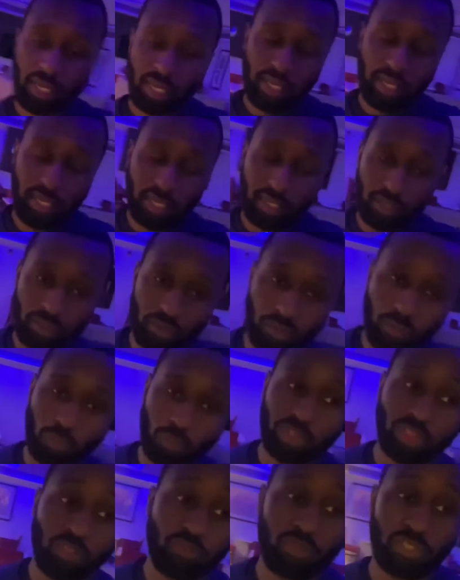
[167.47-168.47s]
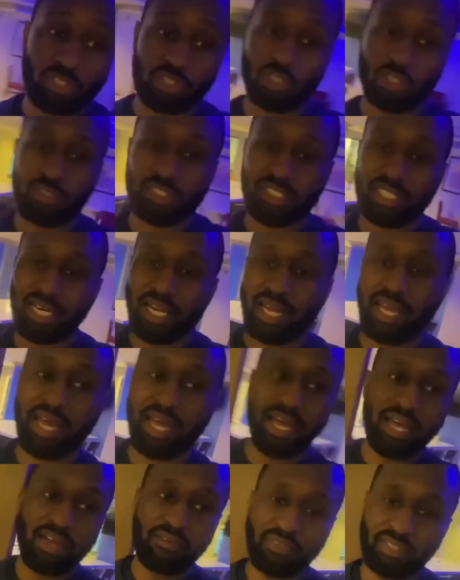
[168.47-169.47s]
And with the results that I
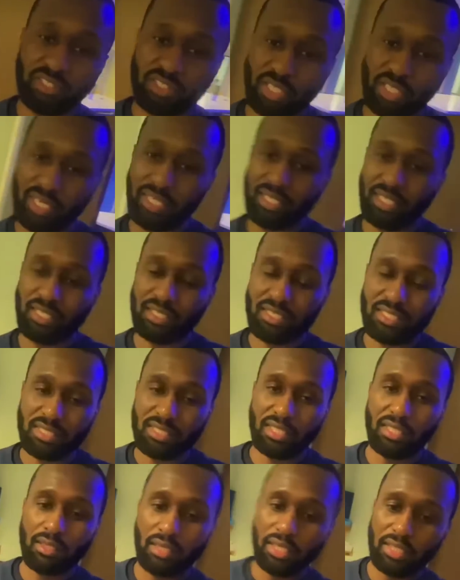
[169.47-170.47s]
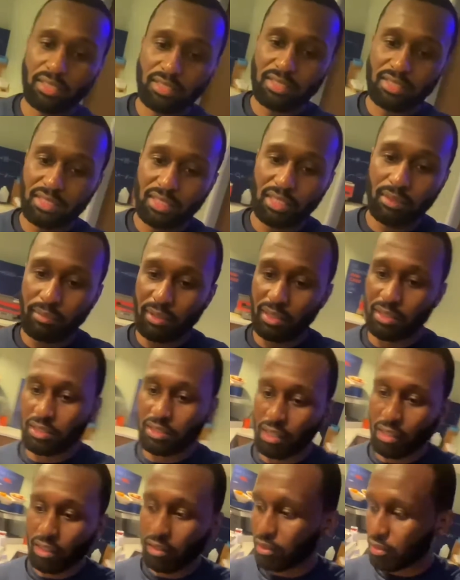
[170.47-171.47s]
have and seeming
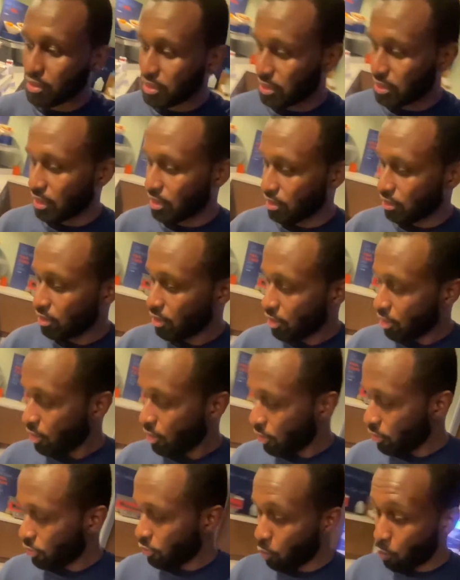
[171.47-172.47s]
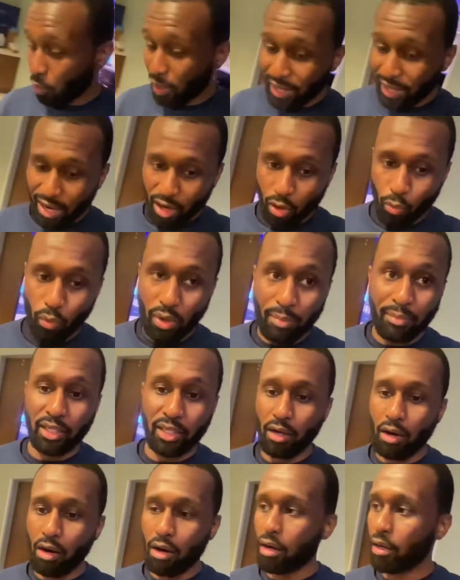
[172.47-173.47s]
to understand the way how women
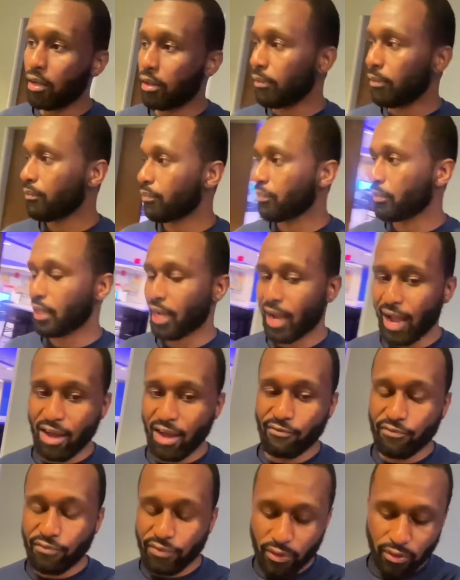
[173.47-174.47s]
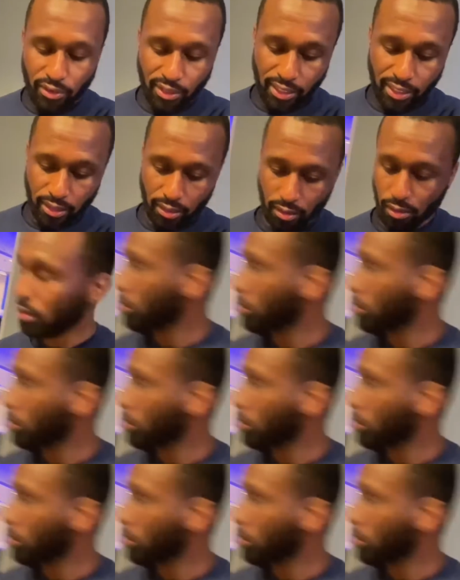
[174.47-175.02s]
are, I feel like